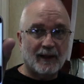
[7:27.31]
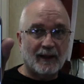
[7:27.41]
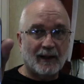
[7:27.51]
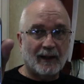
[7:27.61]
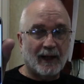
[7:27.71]

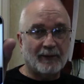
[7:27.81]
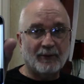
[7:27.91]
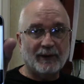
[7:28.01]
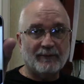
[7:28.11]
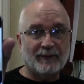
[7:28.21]
uh, I
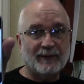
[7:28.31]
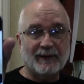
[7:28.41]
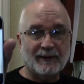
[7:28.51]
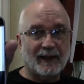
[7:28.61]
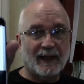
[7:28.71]
don't even
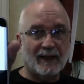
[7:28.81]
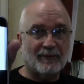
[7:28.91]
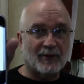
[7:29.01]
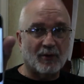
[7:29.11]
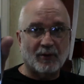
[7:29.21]
need to have
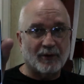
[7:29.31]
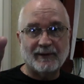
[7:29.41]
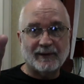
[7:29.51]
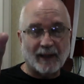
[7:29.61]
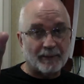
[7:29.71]
a cord
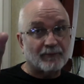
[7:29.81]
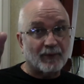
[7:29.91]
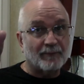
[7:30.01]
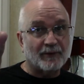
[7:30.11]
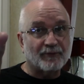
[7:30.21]
coming
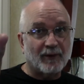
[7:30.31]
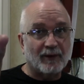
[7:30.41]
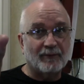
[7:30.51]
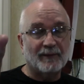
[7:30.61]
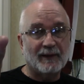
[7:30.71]
from this
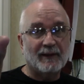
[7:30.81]
phone